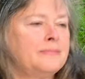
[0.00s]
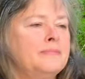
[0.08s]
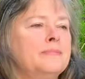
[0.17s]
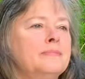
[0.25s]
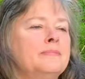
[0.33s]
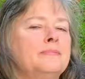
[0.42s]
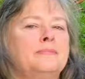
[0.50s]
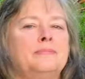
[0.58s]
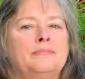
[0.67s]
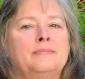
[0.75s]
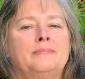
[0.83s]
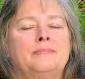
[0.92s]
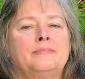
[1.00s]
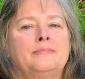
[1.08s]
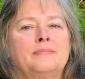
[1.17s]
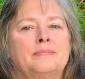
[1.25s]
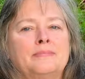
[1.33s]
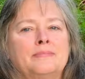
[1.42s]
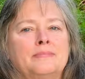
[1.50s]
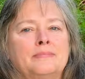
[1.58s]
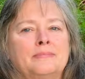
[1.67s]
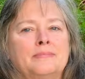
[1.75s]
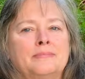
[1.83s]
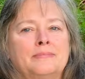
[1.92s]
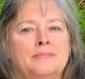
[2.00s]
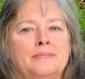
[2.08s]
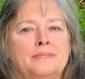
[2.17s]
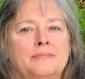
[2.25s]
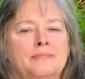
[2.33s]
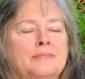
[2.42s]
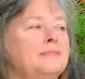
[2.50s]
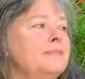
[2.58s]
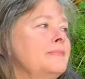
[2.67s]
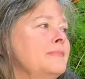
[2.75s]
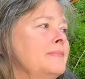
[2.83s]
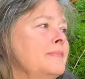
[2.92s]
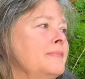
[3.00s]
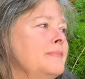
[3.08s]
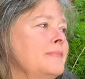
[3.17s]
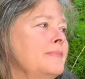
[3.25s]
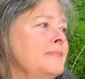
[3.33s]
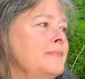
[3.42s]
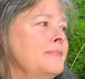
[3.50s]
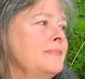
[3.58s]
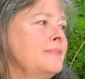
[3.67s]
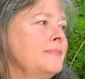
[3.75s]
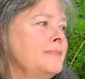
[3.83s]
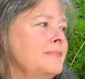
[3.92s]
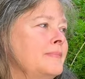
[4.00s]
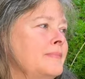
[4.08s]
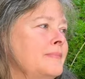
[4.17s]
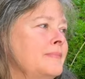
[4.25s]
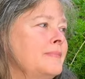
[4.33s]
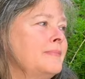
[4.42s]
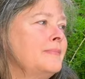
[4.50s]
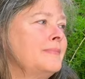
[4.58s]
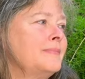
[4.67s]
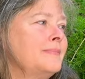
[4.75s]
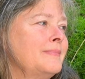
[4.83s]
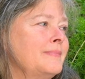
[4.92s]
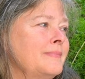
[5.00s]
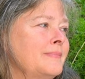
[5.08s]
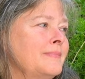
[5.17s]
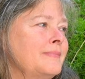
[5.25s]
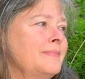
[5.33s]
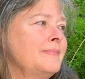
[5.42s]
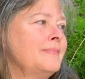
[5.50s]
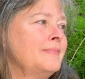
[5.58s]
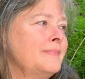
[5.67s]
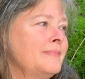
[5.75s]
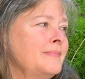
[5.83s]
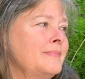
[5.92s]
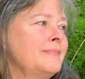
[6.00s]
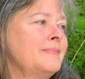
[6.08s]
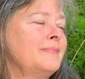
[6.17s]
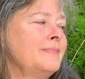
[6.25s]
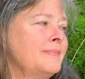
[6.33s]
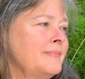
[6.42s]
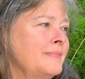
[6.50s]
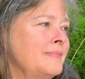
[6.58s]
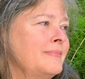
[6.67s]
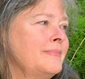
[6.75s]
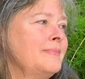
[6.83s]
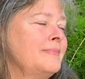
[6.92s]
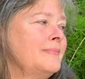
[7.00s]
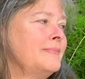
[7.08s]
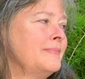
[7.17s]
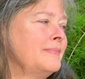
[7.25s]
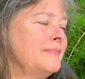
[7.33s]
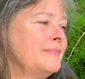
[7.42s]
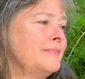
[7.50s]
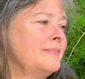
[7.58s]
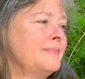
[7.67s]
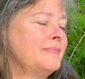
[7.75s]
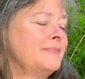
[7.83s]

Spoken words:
(silent)